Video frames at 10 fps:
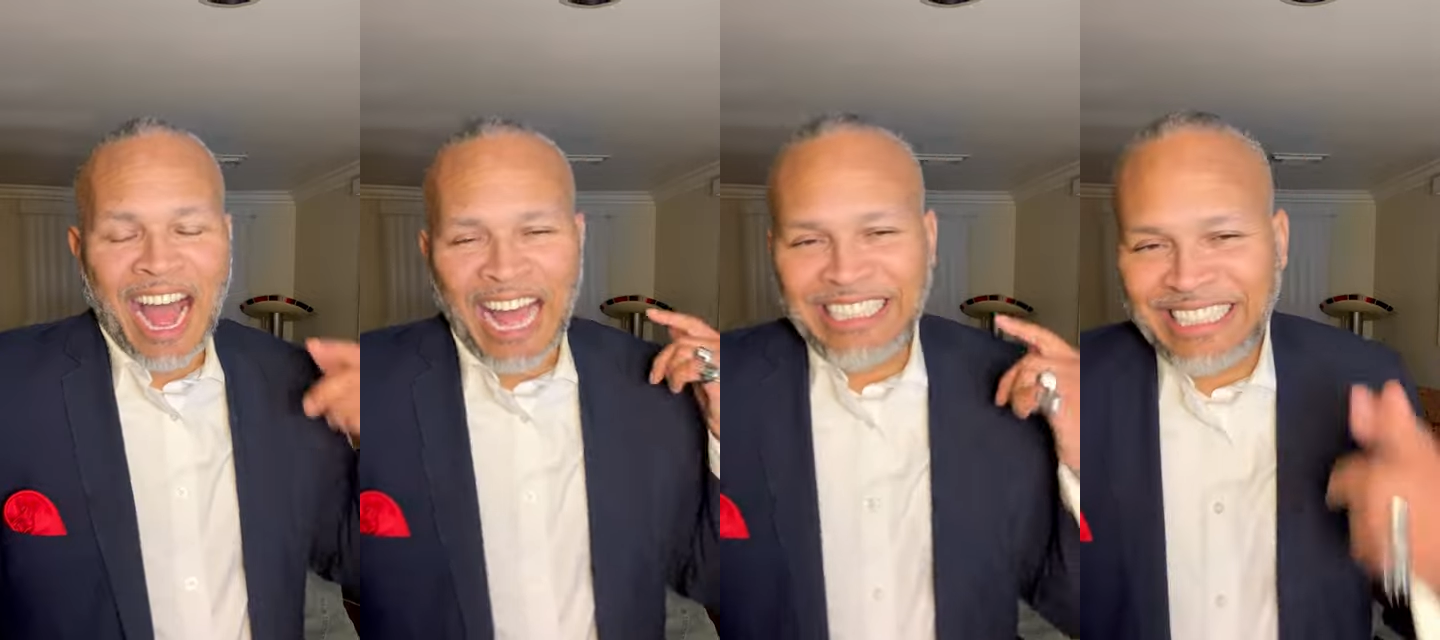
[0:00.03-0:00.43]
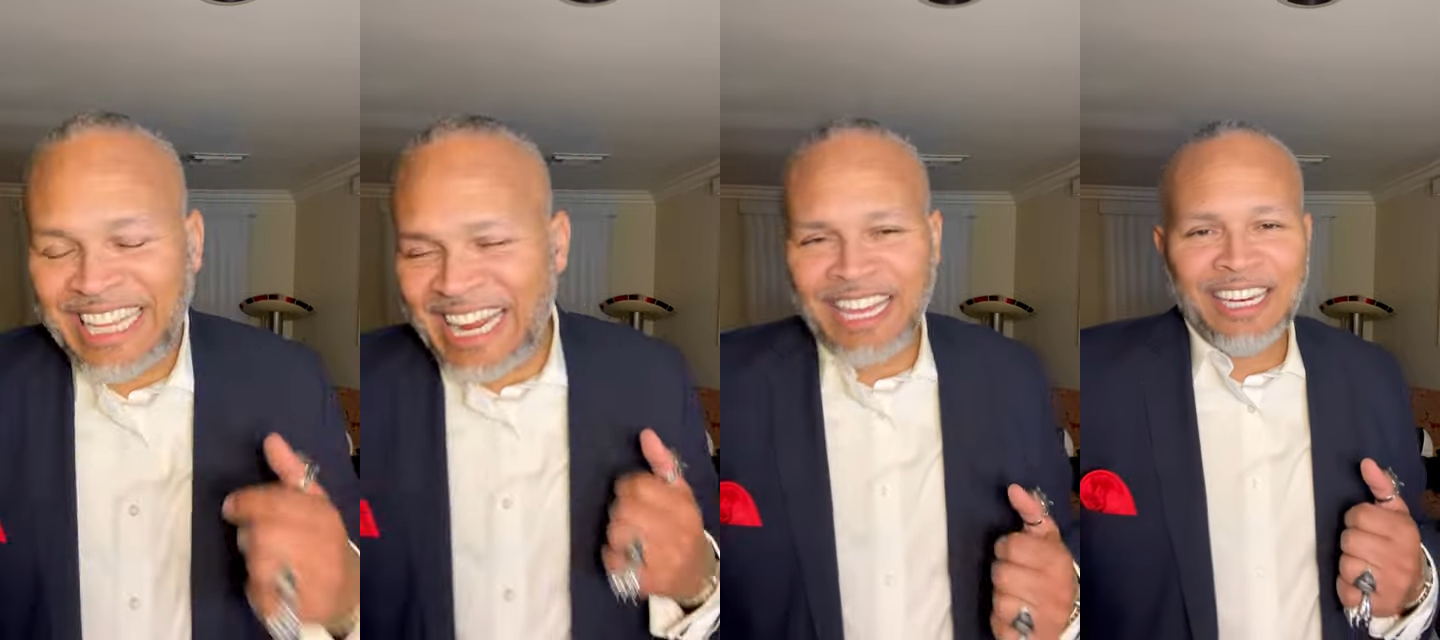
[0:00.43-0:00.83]
I
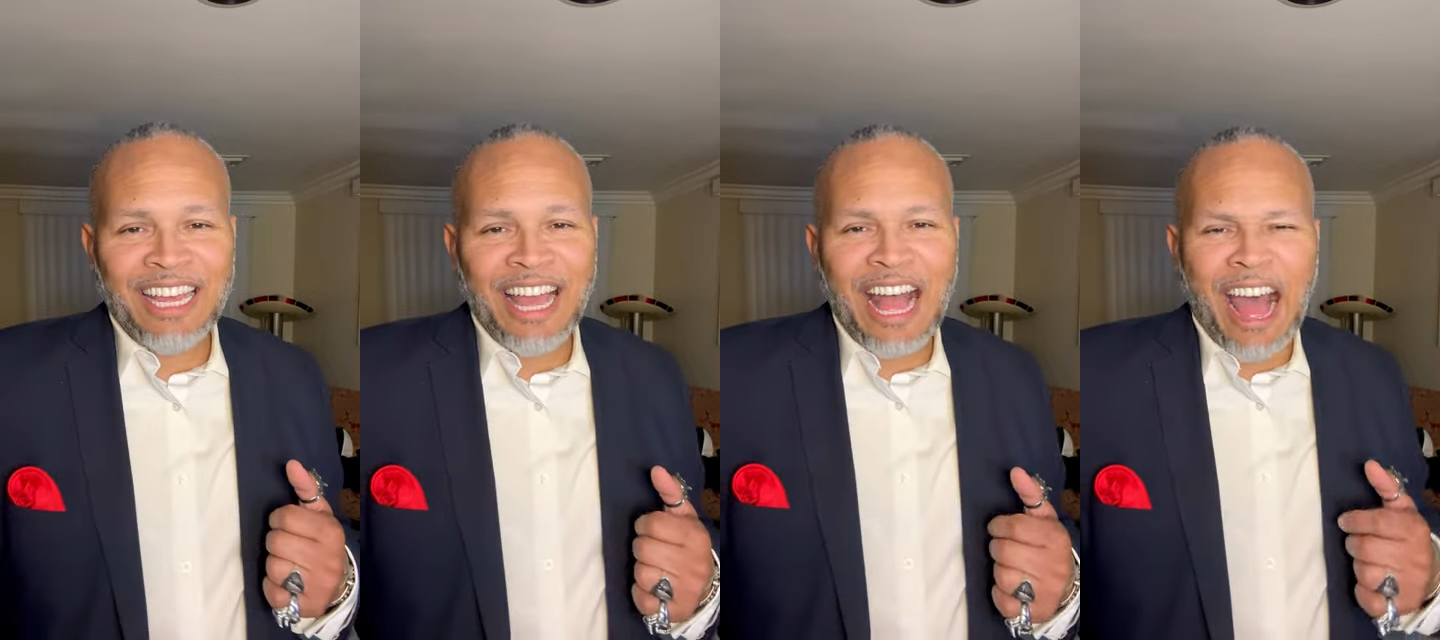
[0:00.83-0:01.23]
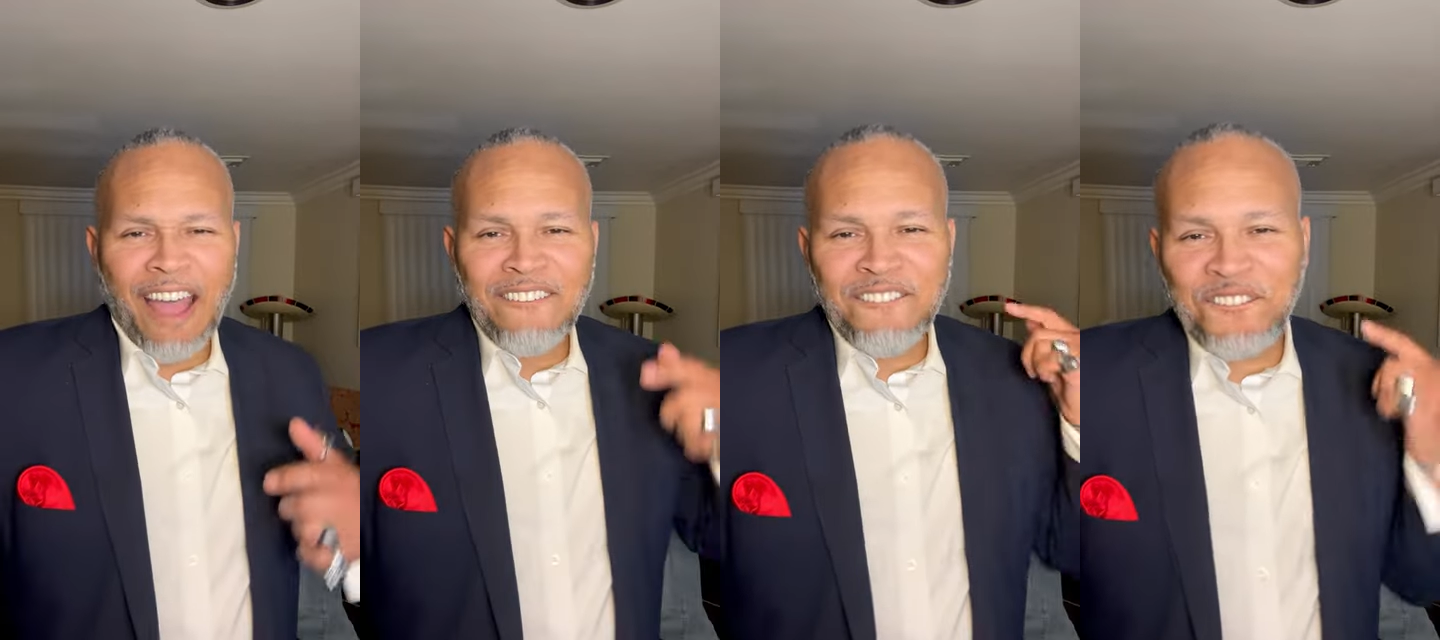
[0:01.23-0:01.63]
did it. I
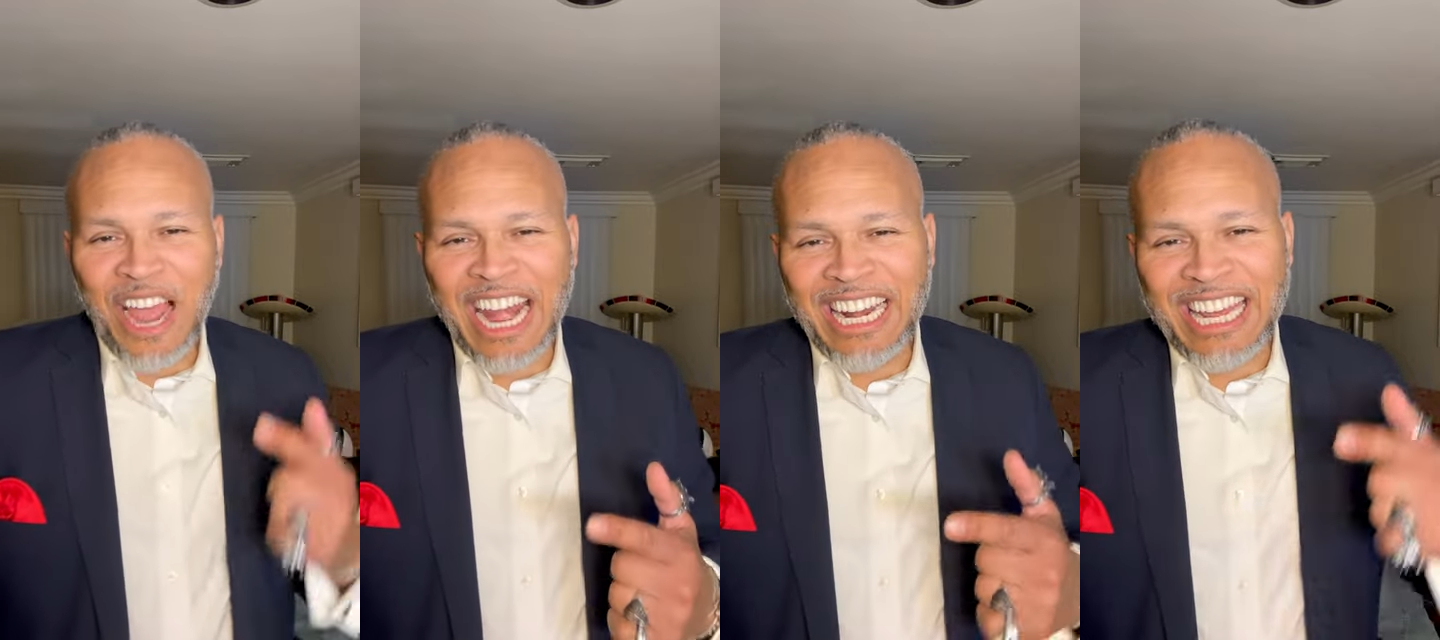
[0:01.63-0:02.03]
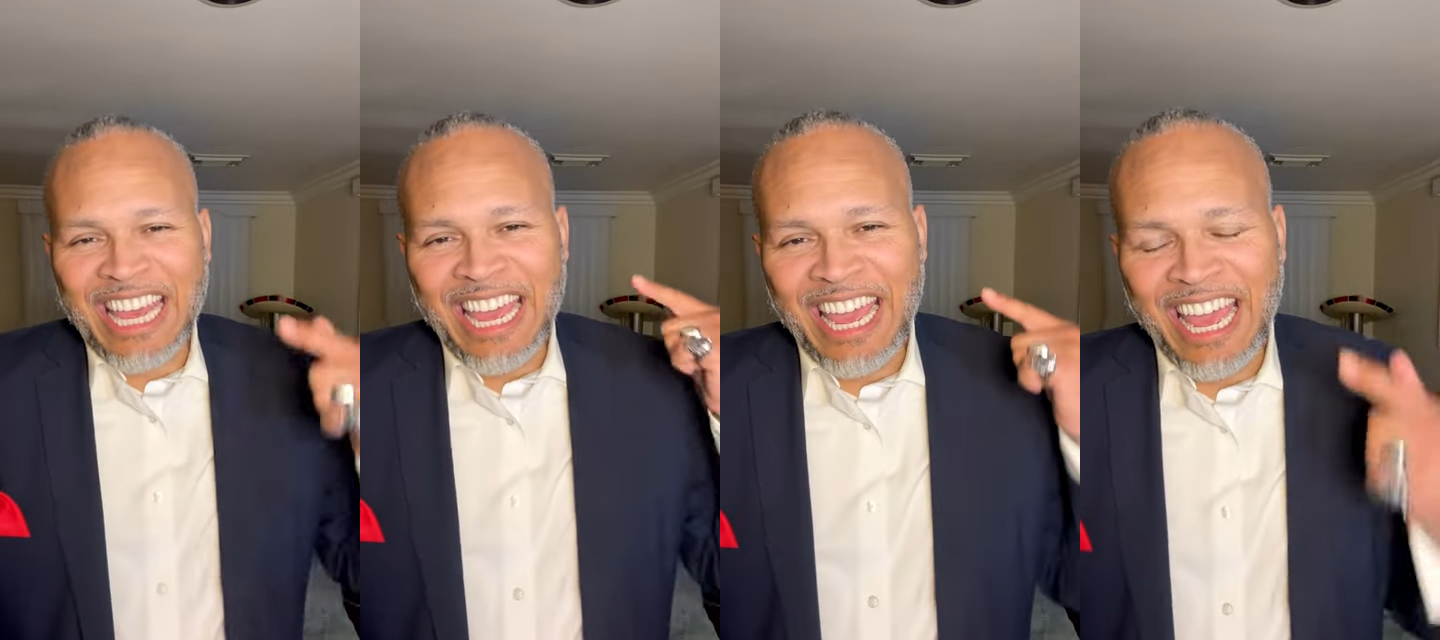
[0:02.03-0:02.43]

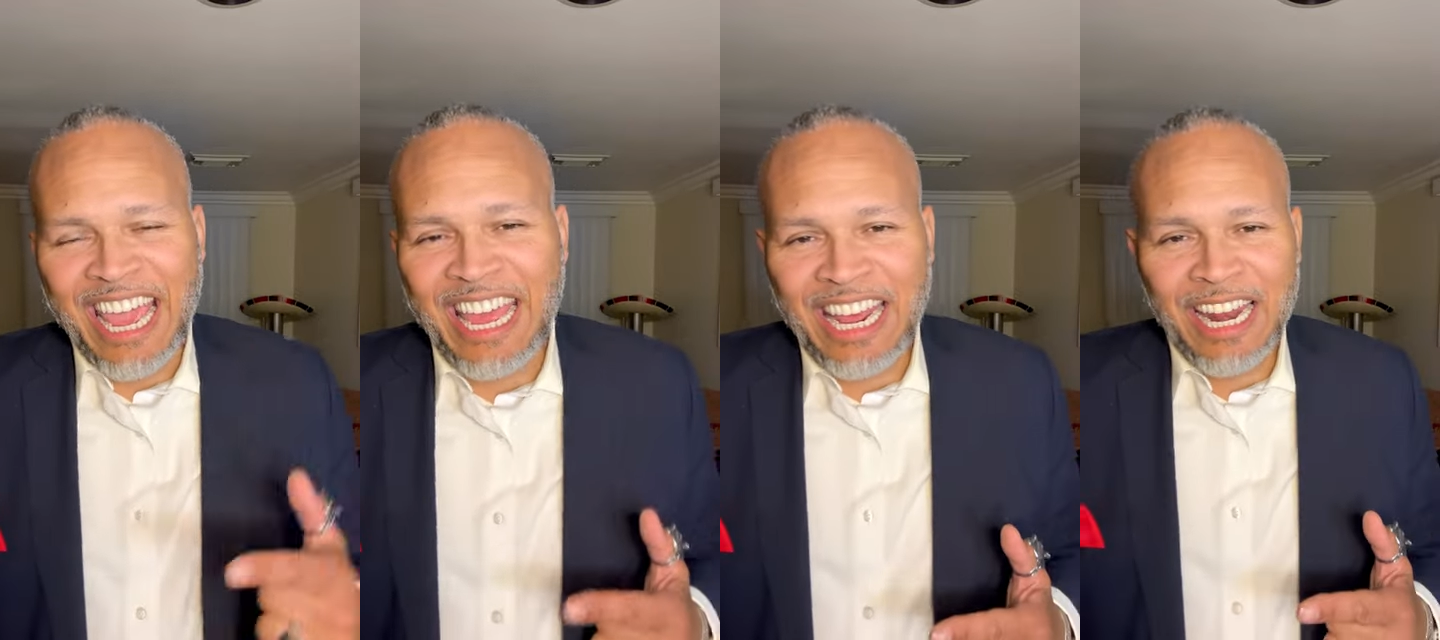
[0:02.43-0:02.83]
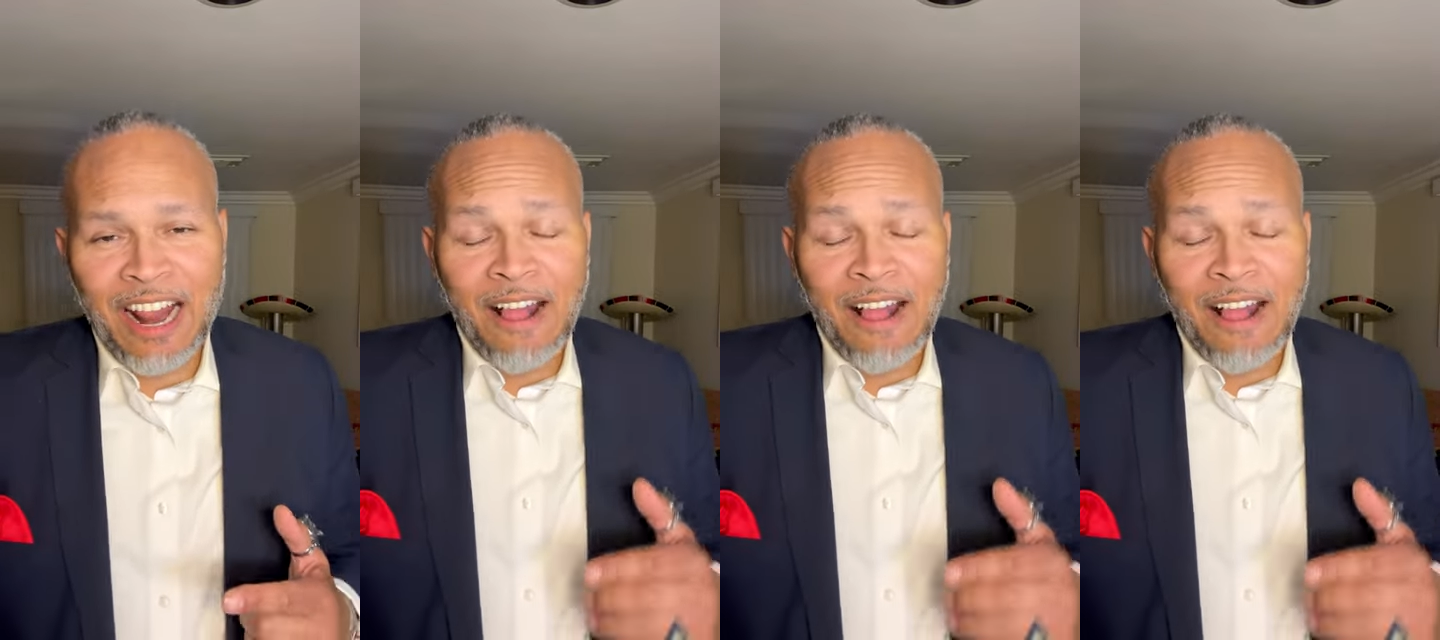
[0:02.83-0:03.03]
finally hit it.